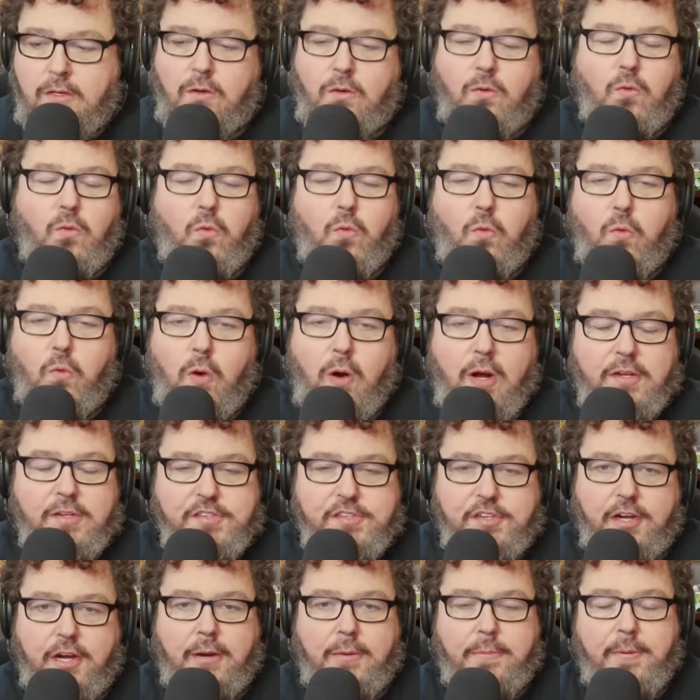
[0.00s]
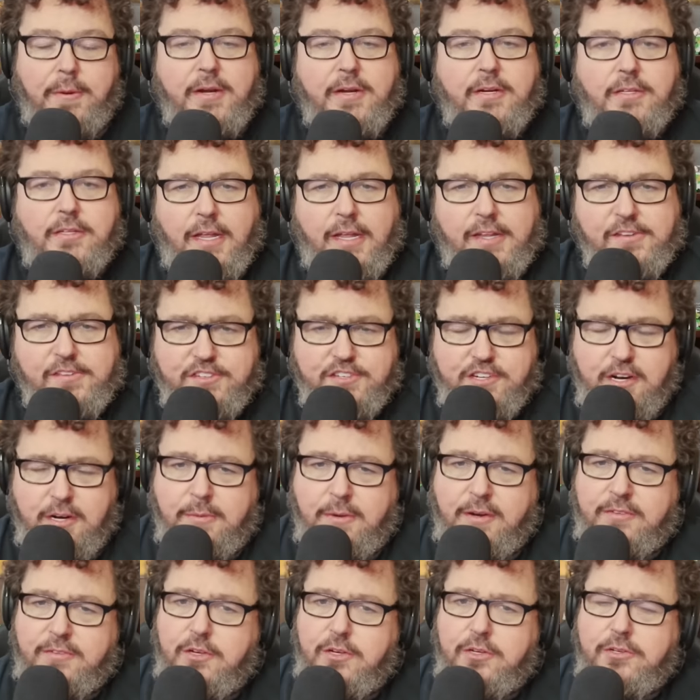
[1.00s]
What's up, ladies and
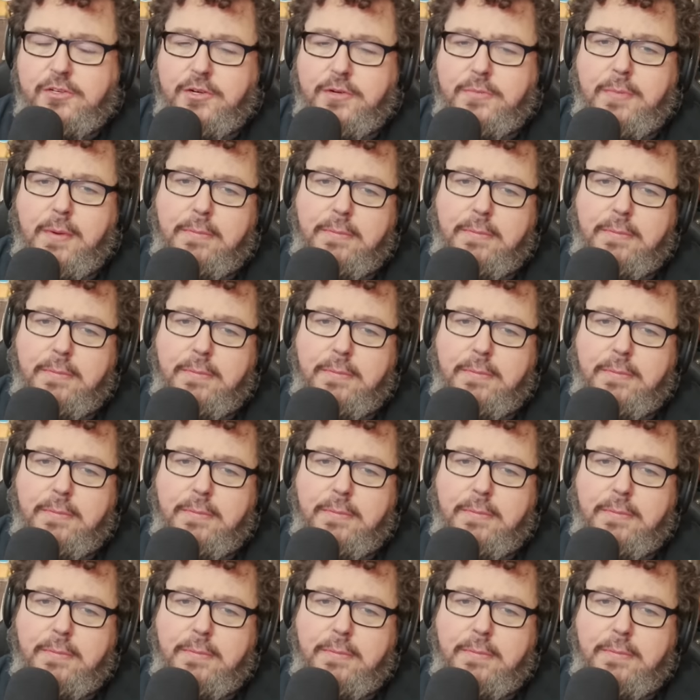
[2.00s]
gentlemen of YouTube?